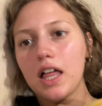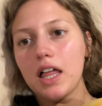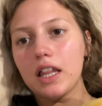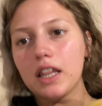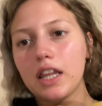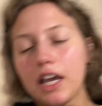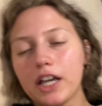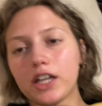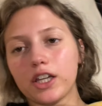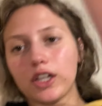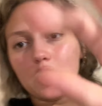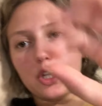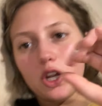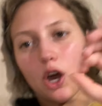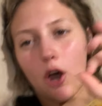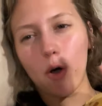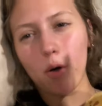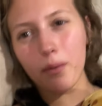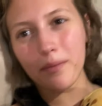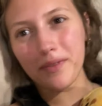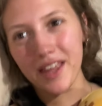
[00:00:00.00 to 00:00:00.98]
like,
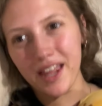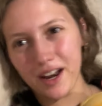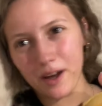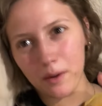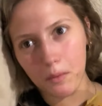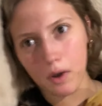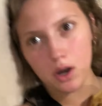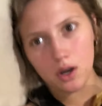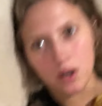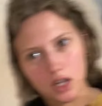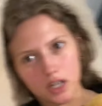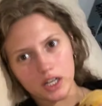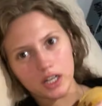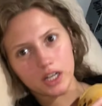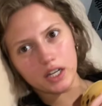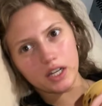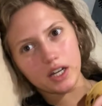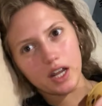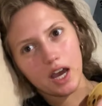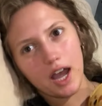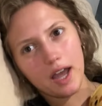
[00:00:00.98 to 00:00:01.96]
knowing that I'm all
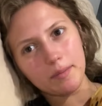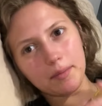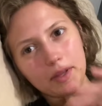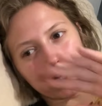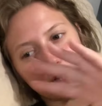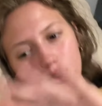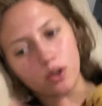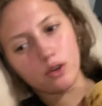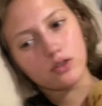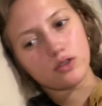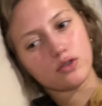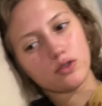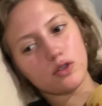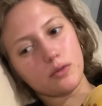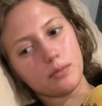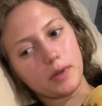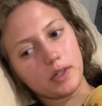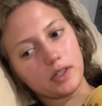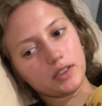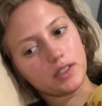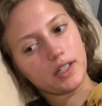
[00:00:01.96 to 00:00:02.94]
good. I'm, like, close to a
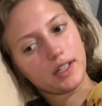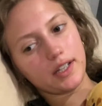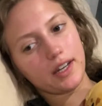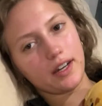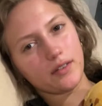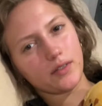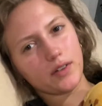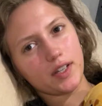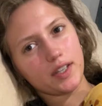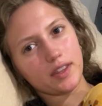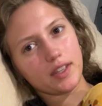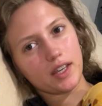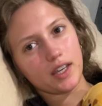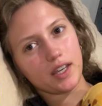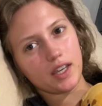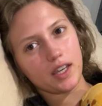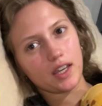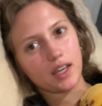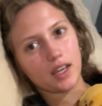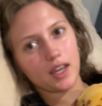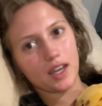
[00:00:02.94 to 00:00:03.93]
building and
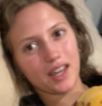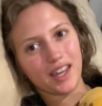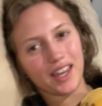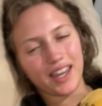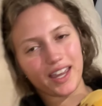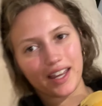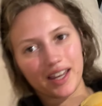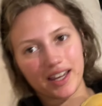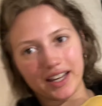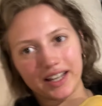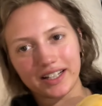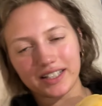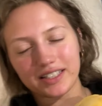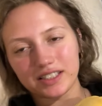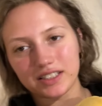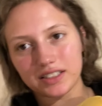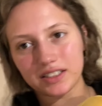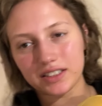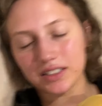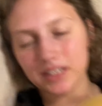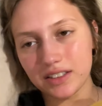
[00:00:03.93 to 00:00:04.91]
everything.
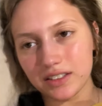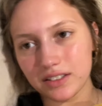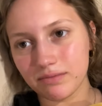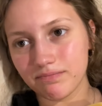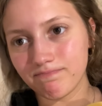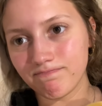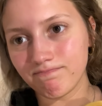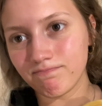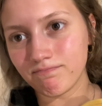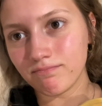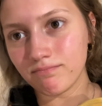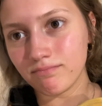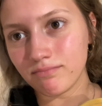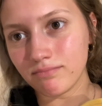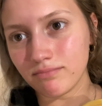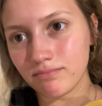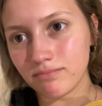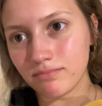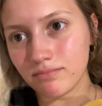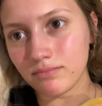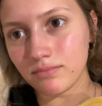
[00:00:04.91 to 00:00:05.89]
And
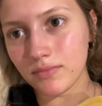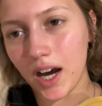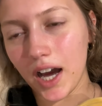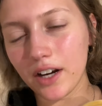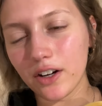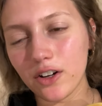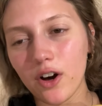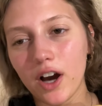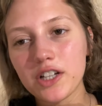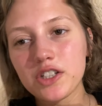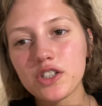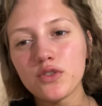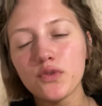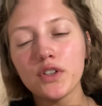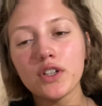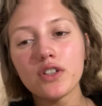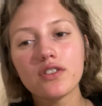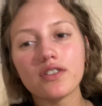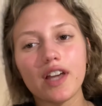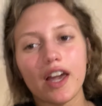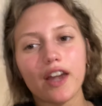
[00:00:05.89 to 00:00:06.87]
I don't know, I just
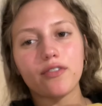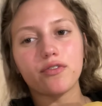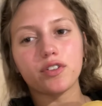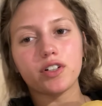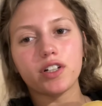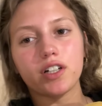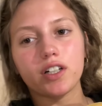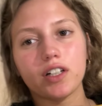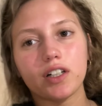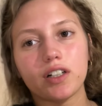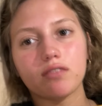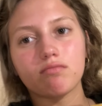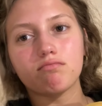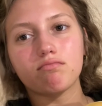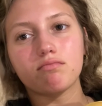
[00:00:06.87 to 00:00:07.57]
feel safer